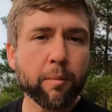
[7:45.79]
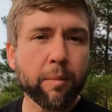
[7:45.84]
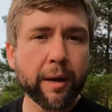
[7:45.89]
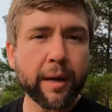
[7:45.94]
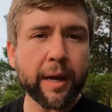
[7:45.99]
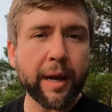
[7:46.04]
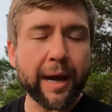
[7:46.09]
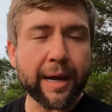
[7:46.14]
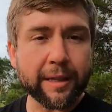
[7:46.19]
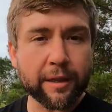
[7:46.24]

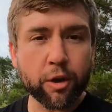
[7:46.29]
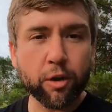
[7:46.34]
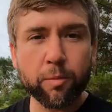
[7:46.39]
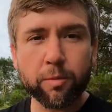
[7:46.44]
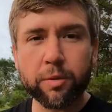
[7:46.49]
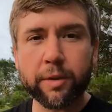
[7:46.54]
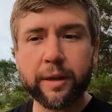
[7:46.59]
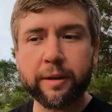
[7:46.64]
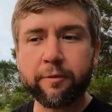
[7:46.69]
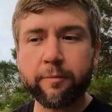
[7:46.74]
But I do
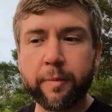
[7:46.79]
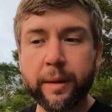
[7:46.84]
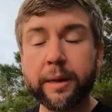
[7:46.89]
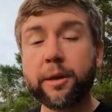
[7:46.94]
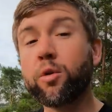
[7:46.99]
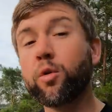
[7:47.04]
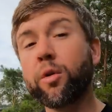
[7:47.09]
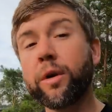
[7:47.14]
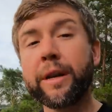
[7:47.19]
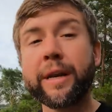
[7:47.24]
believe
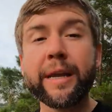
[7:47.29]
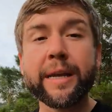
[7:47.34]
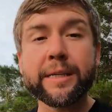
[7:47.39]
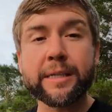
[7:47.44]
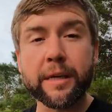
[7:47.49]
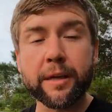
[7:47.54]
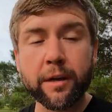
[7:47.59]
Bitcoin is